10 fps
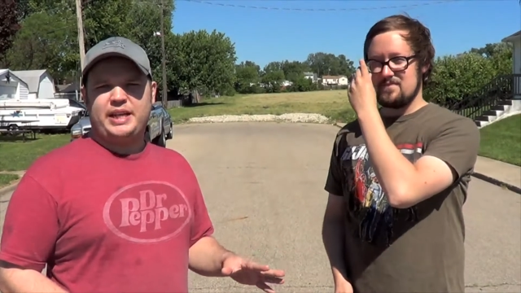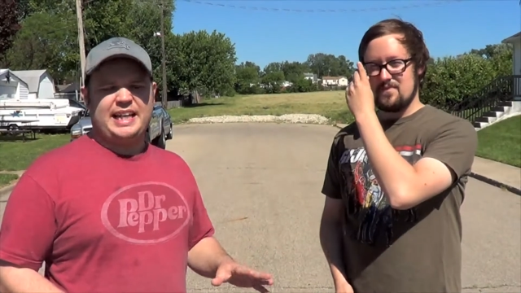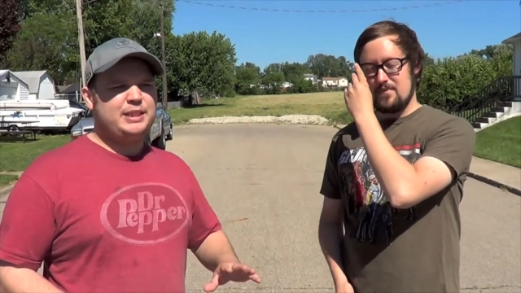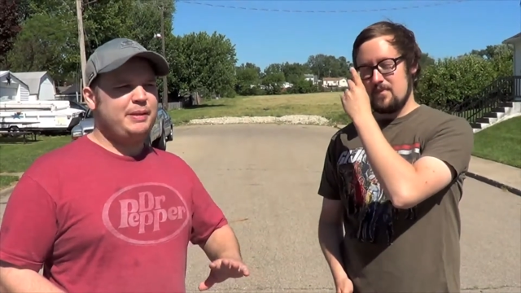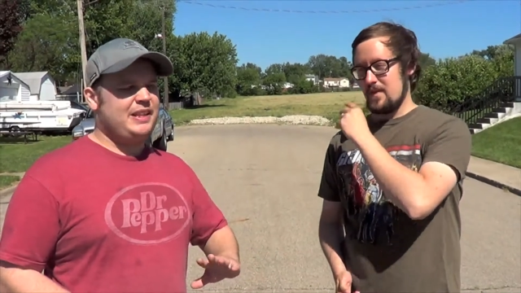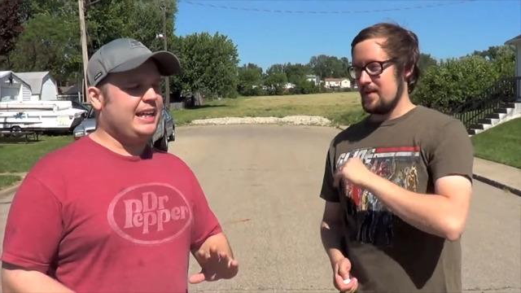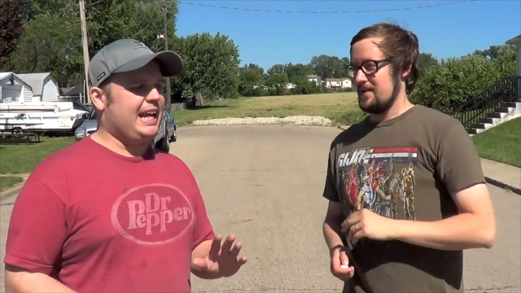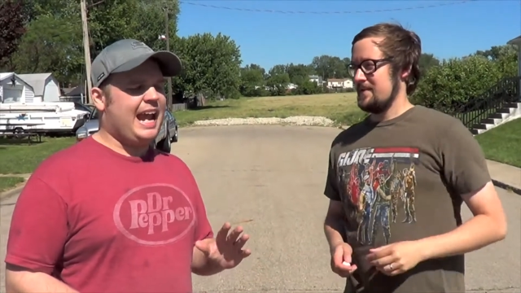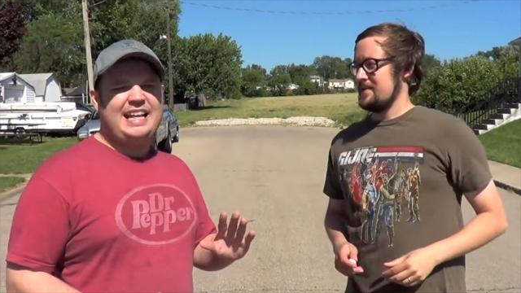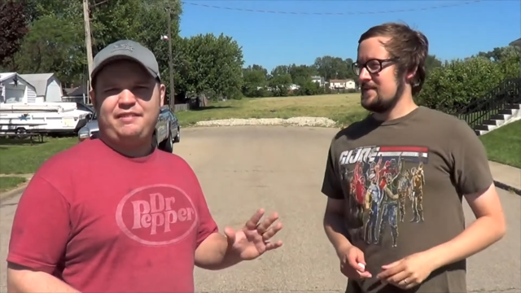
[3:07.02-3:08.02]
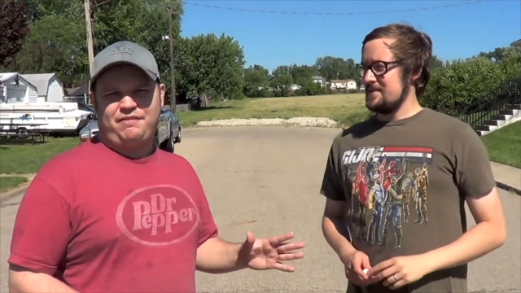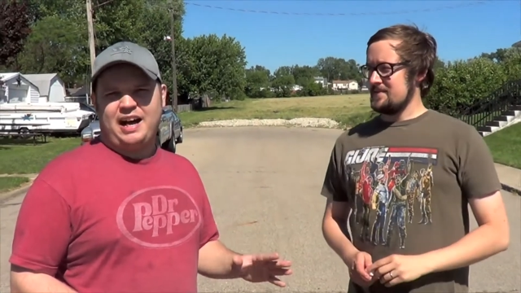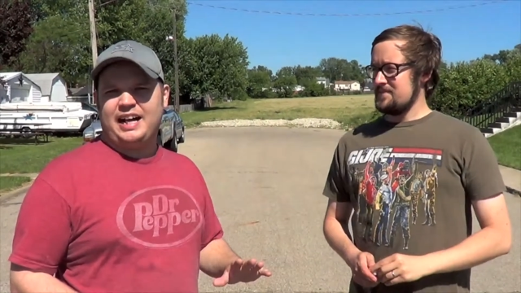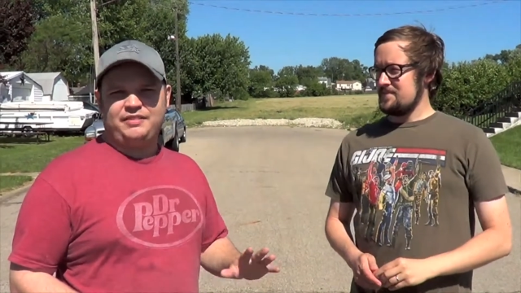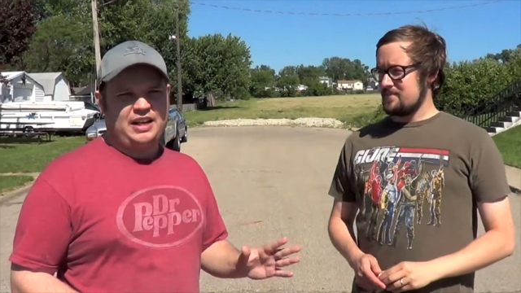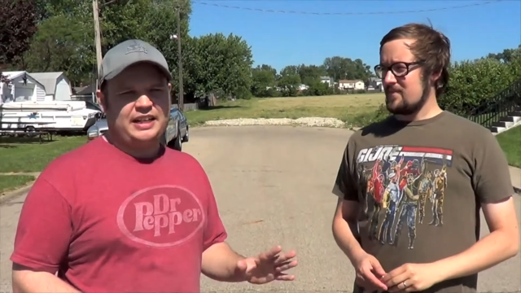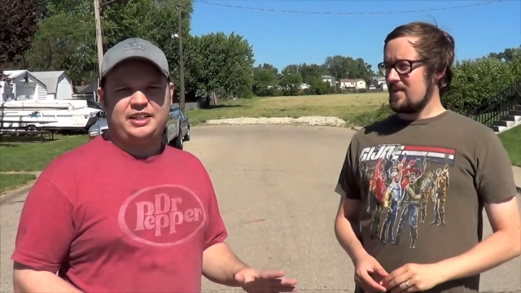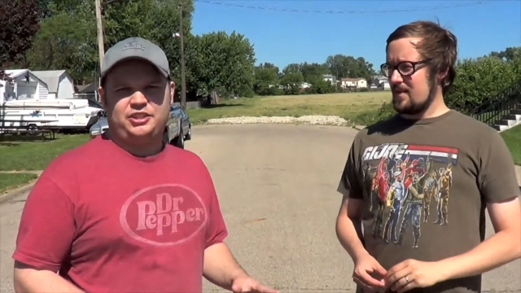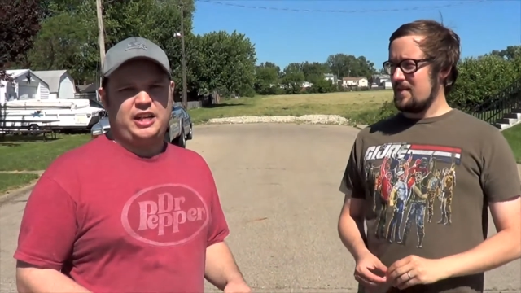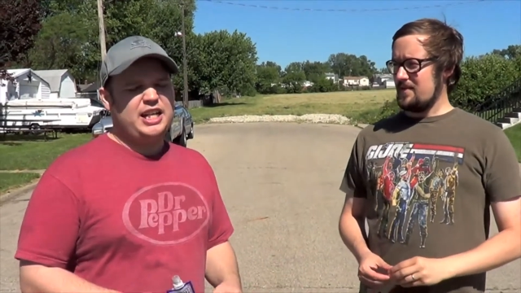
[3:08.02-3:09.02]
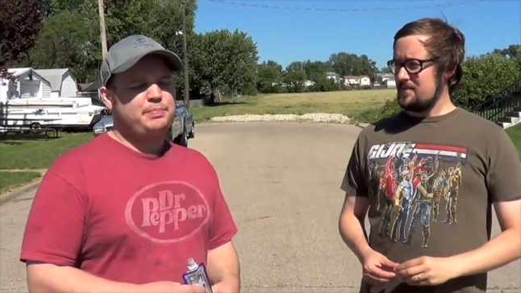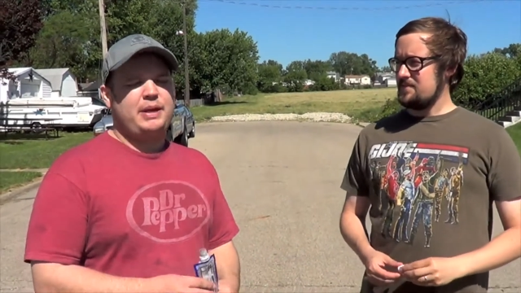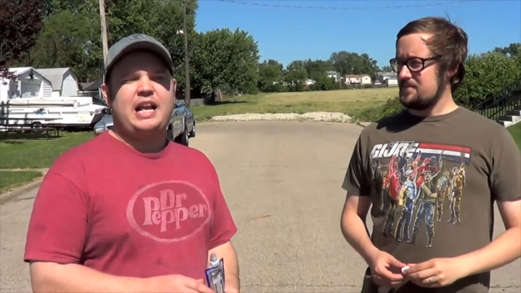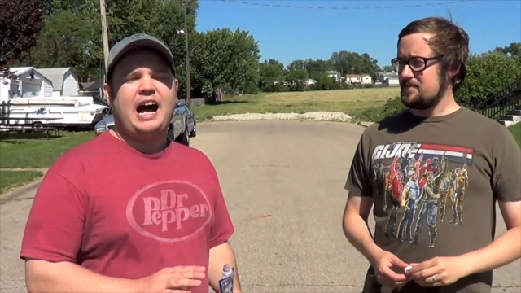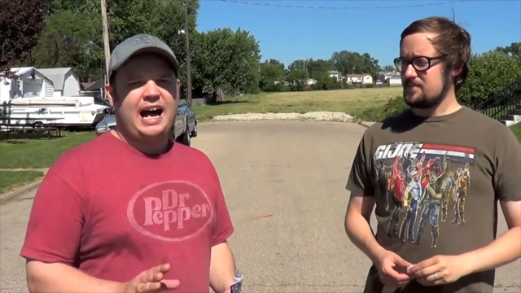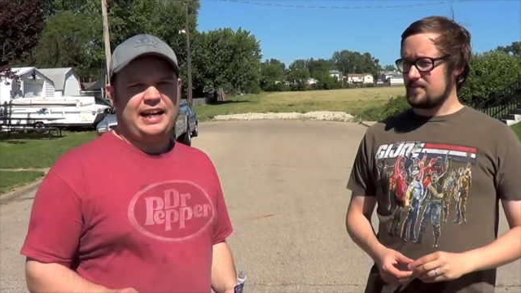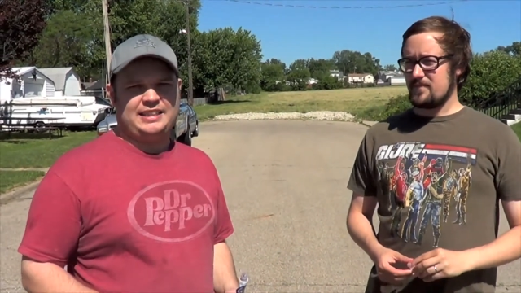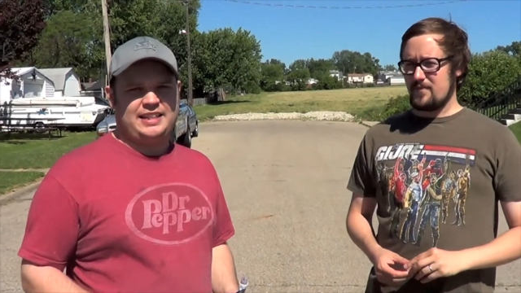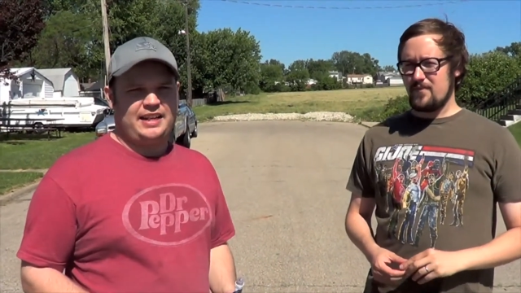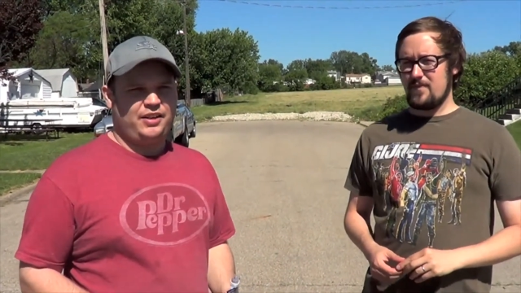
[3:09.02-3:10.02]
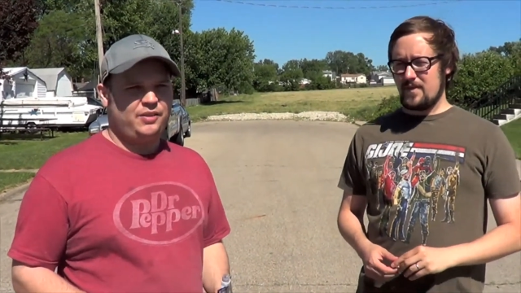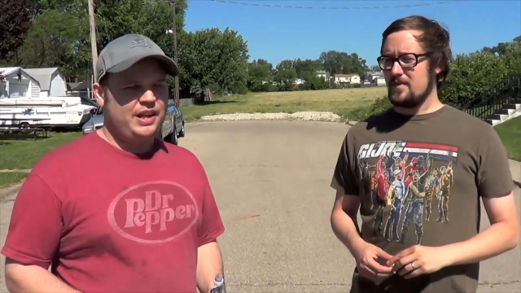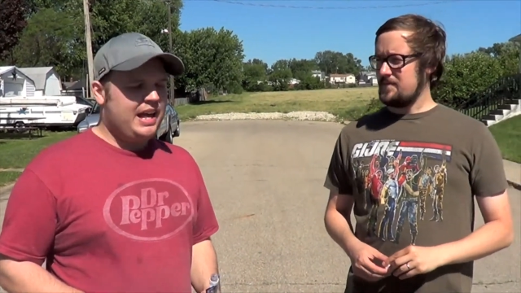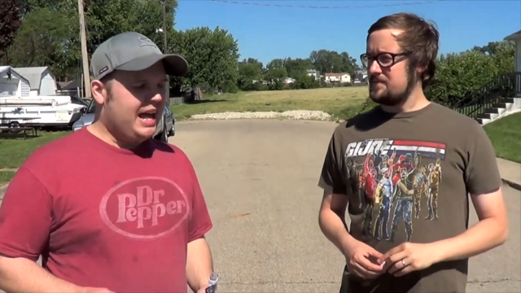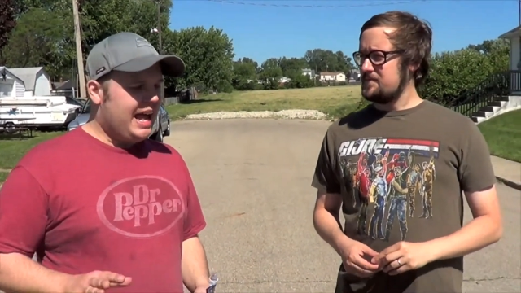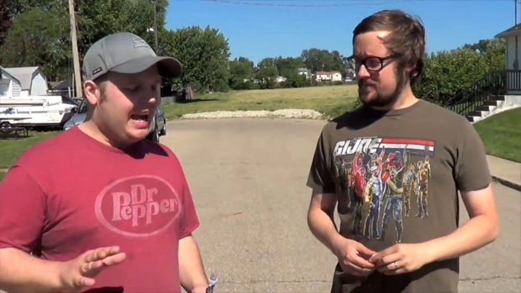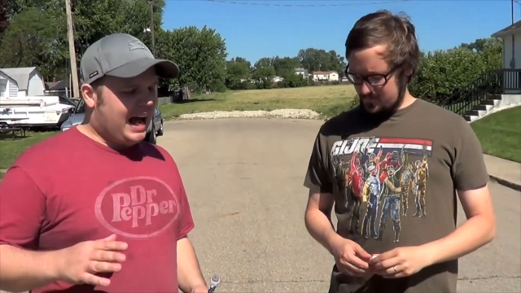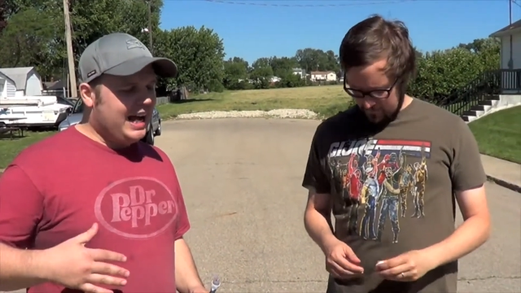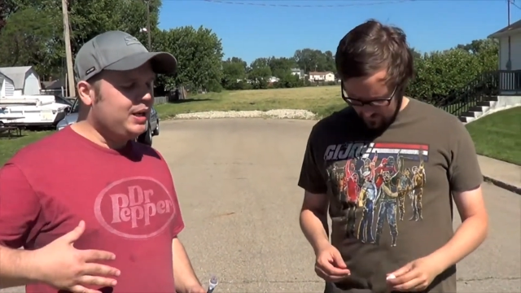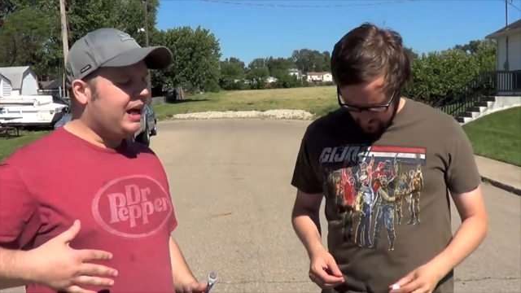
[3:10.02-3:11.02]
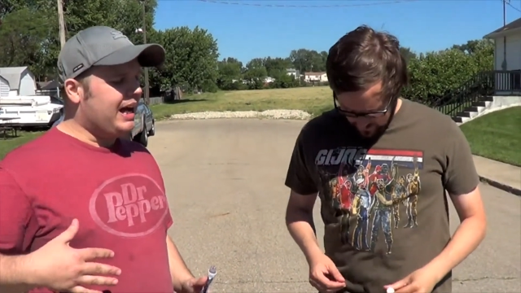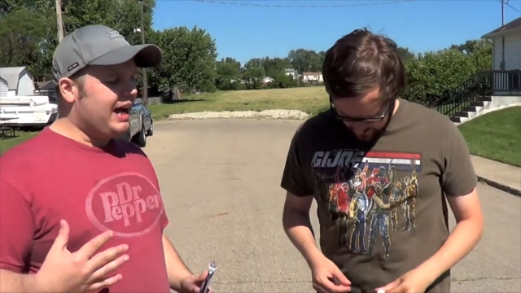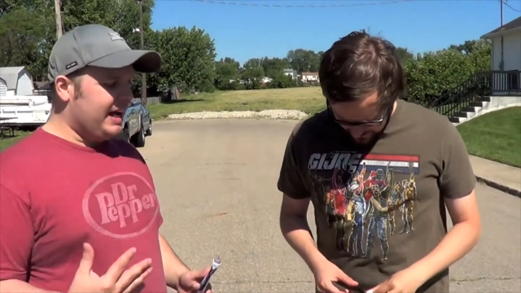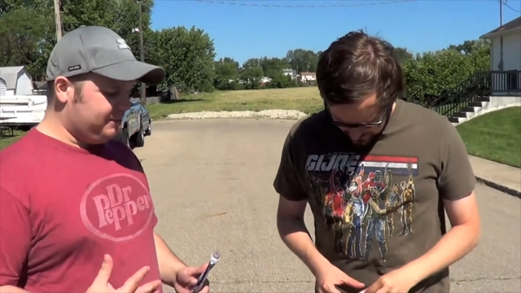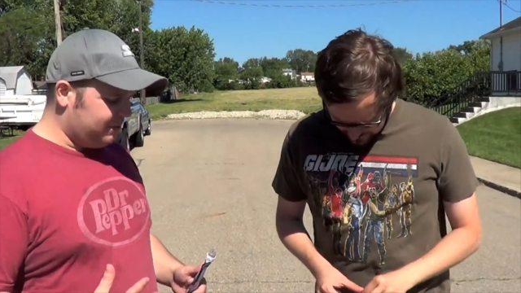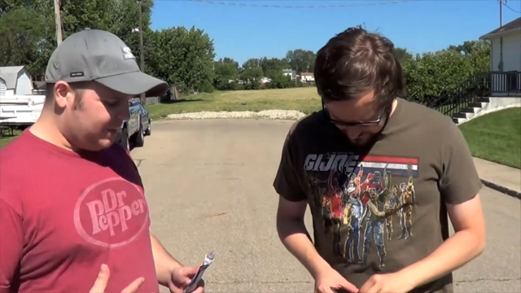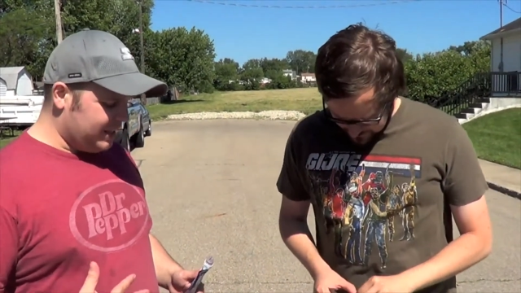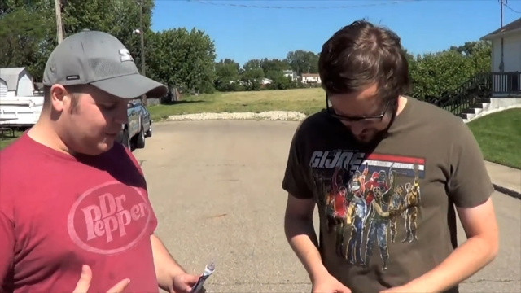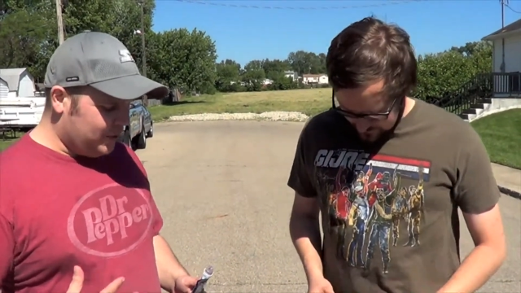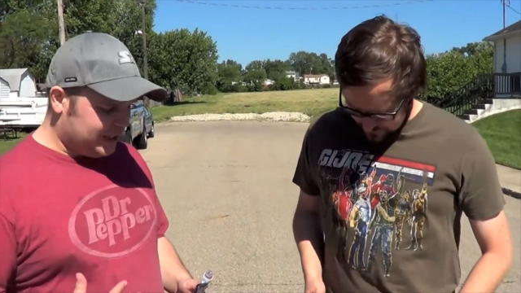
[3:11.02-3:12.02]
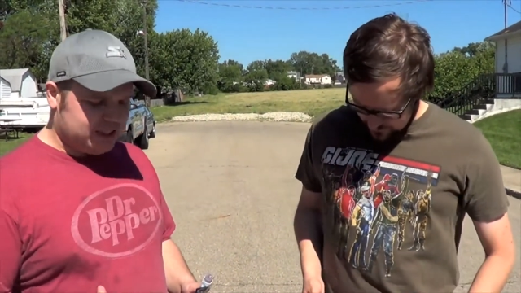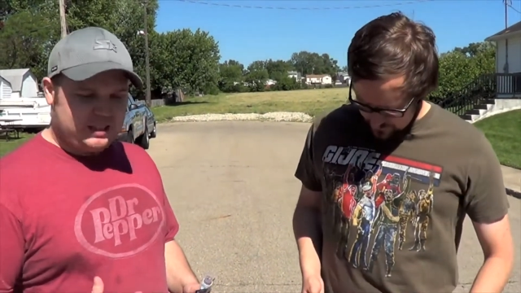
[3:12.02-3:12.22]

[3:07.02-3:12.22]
Speaker 1: week, it's been like 85, 90 degrees. It's been hot as hell. And I, with